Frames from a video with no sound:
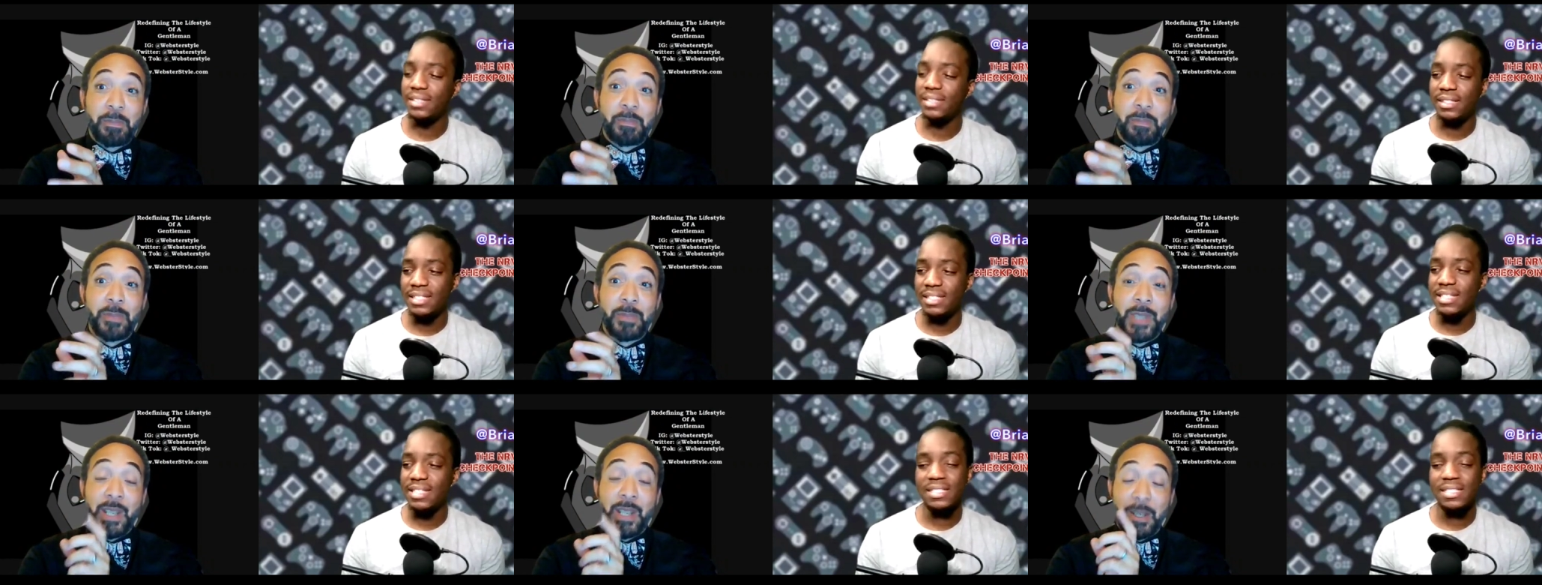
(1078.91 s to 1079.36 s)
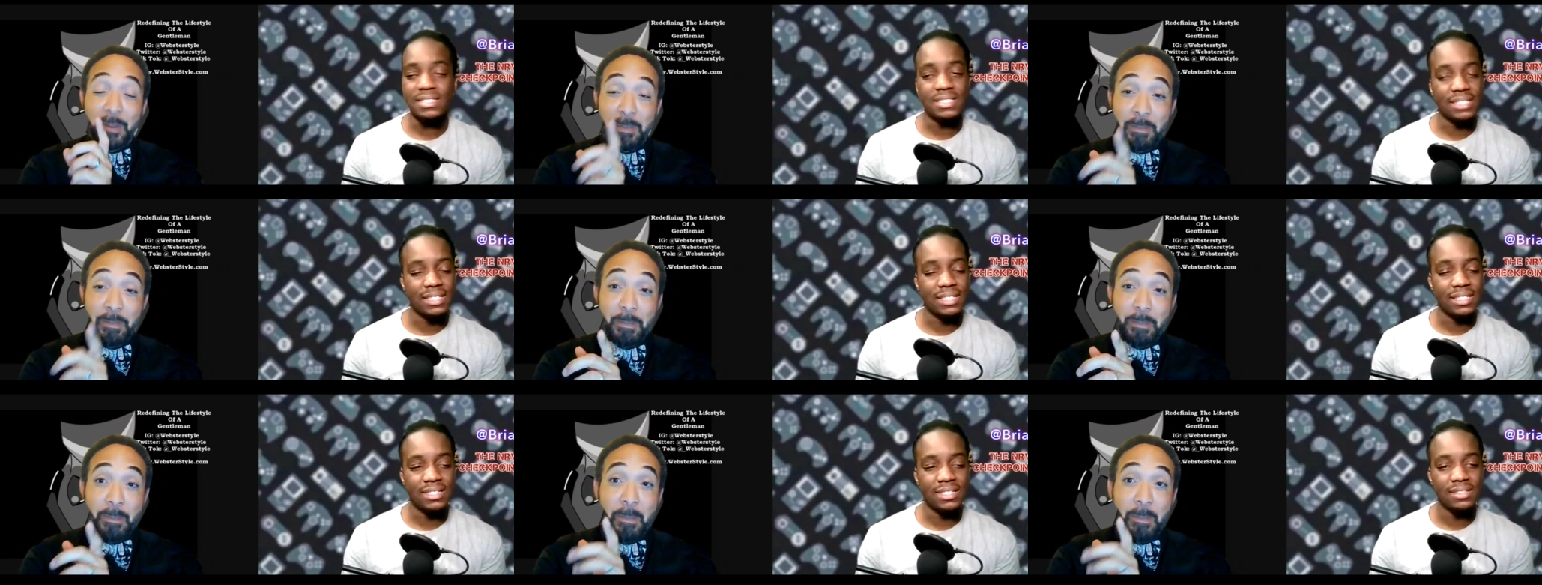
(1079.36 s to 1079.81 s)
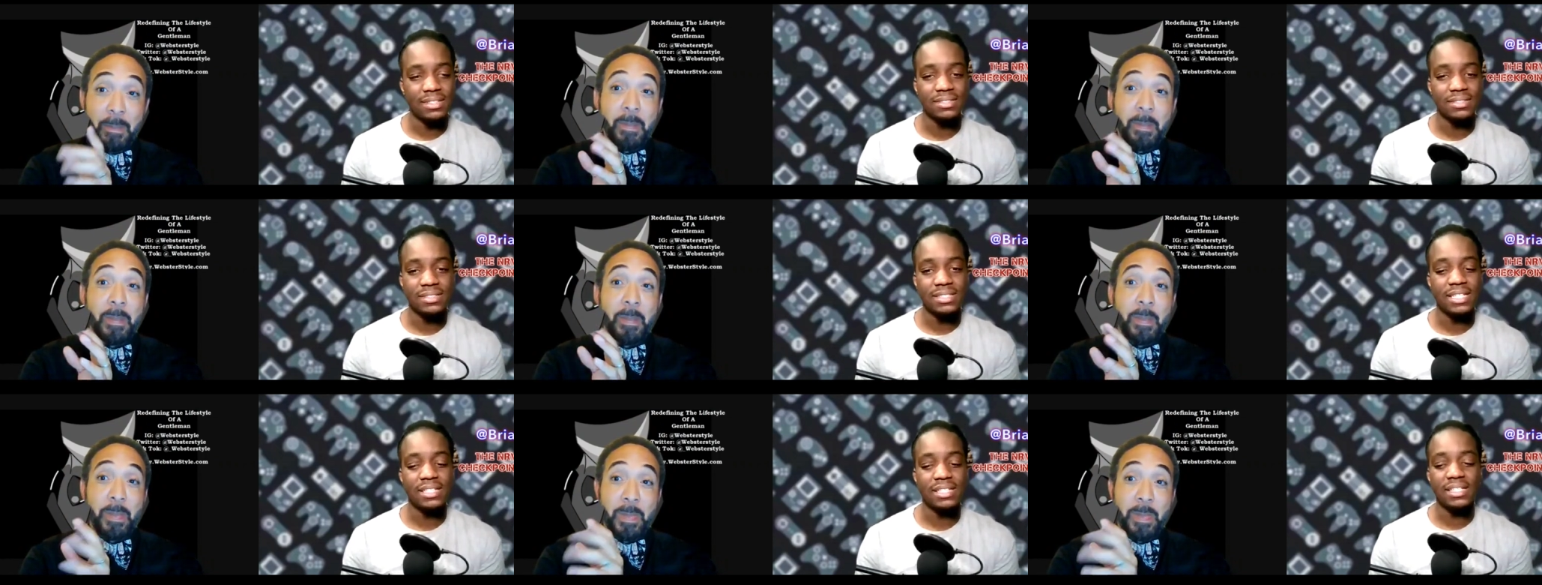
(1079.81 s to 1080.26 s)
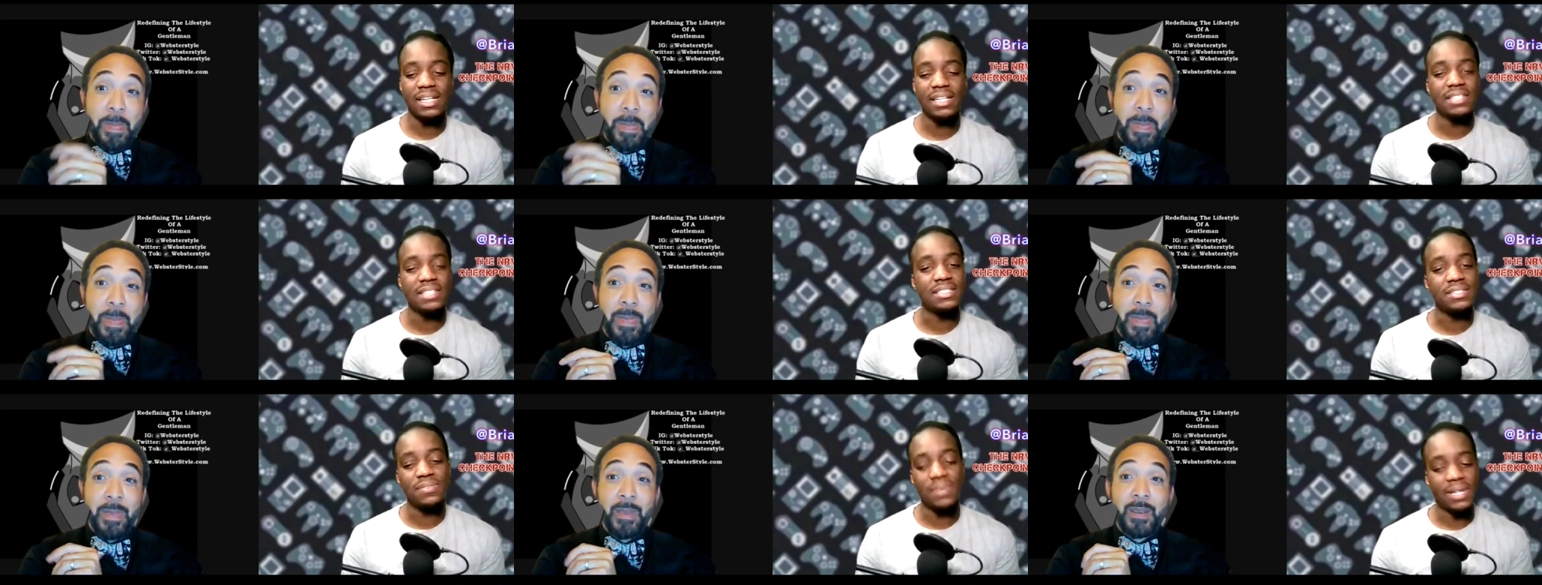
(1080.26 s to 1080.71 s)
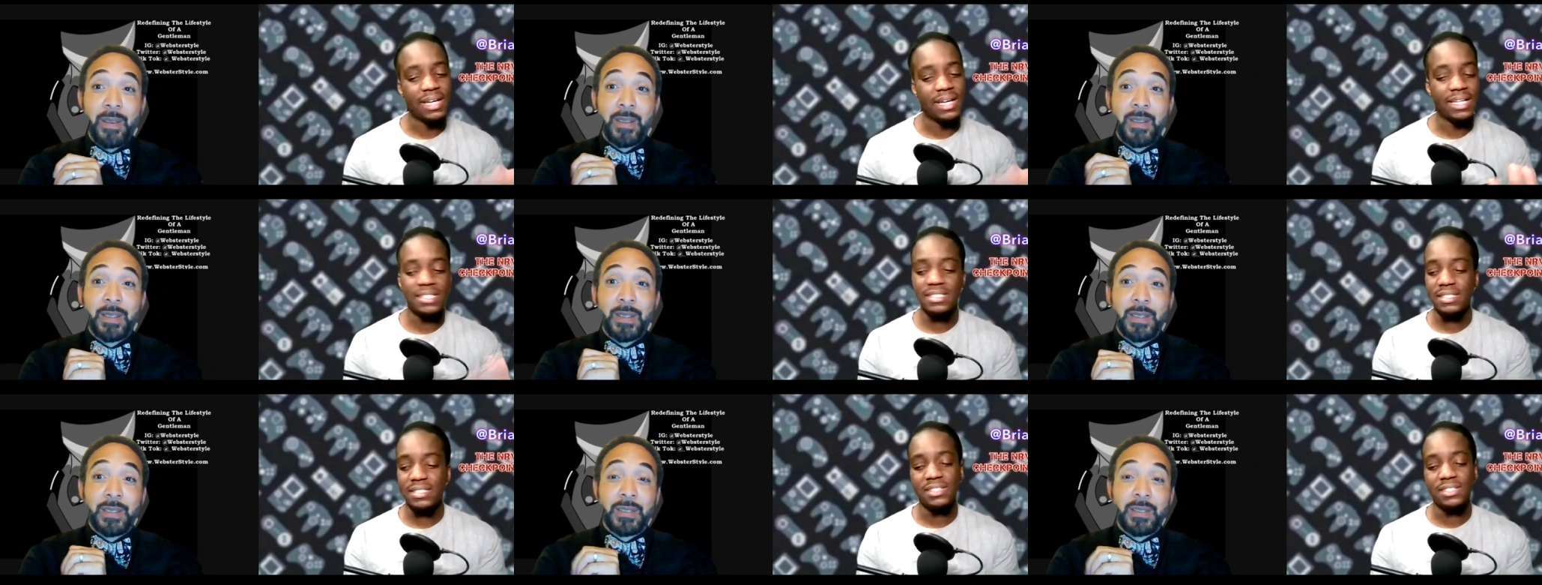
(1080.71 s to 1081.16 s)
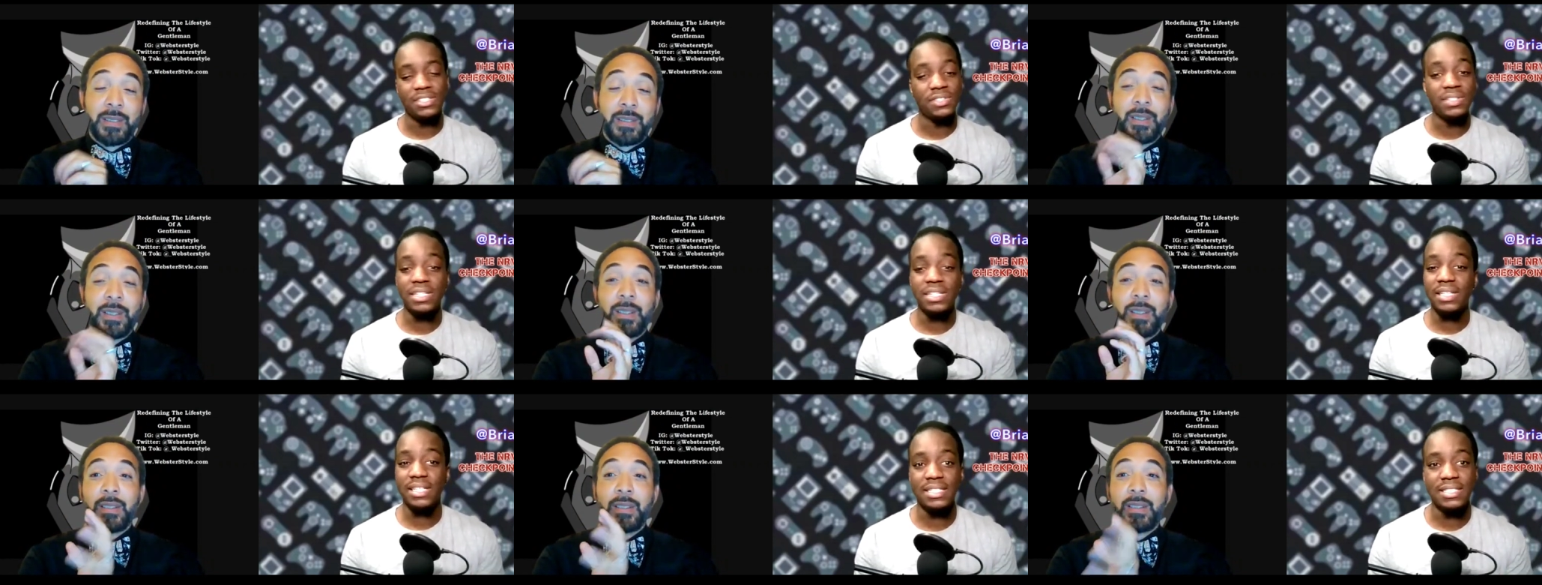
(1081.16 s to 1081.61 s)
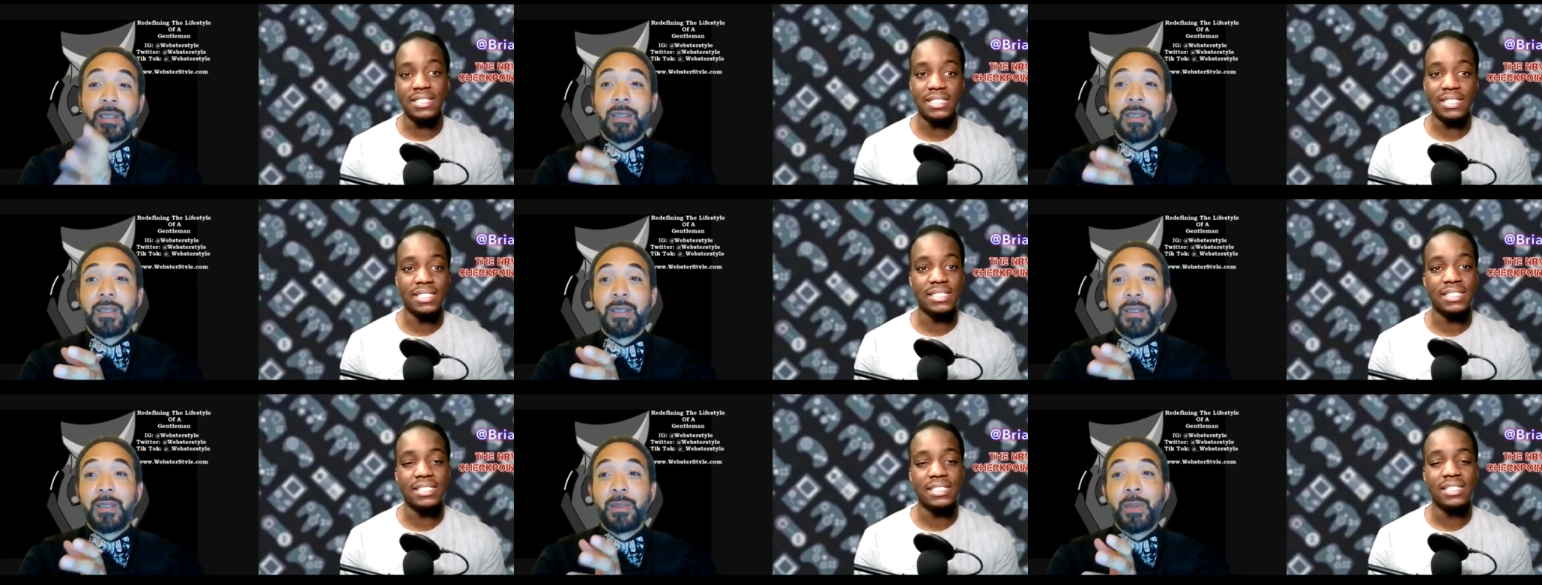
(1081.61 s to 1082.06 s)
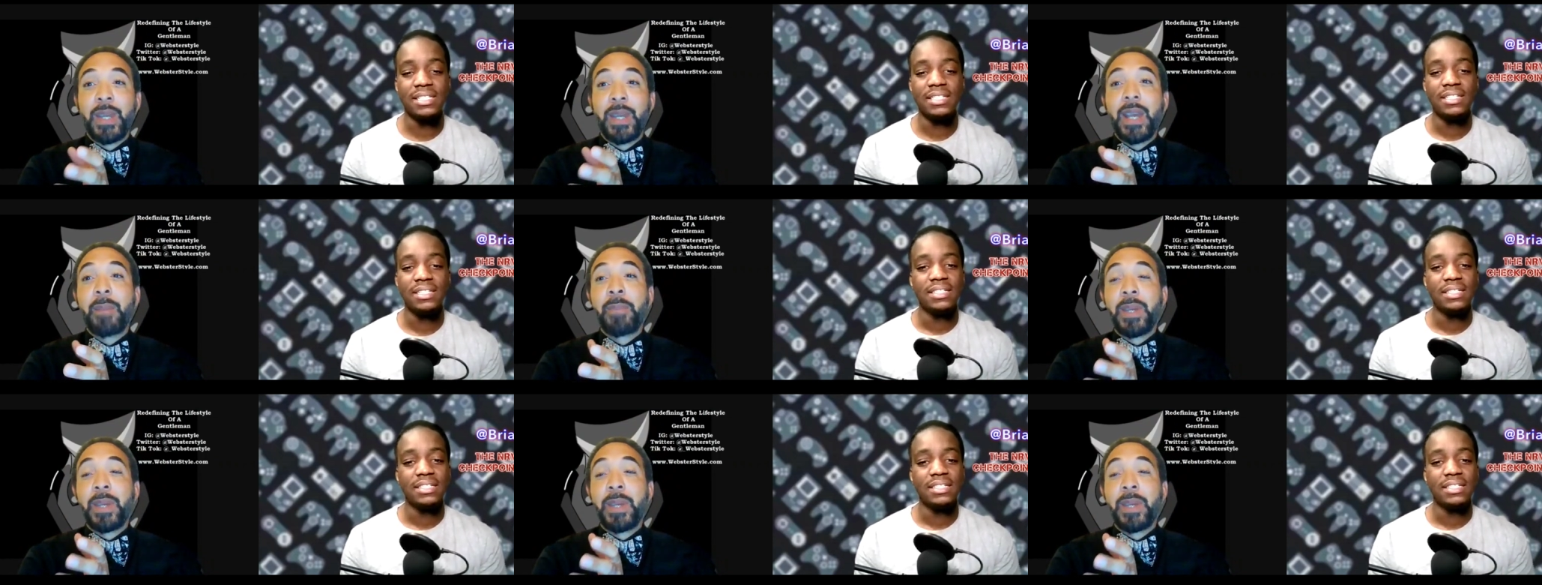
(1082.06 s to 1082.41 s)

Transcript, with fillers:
Speaker 1: Now see, technology wise, you didn't exist. We had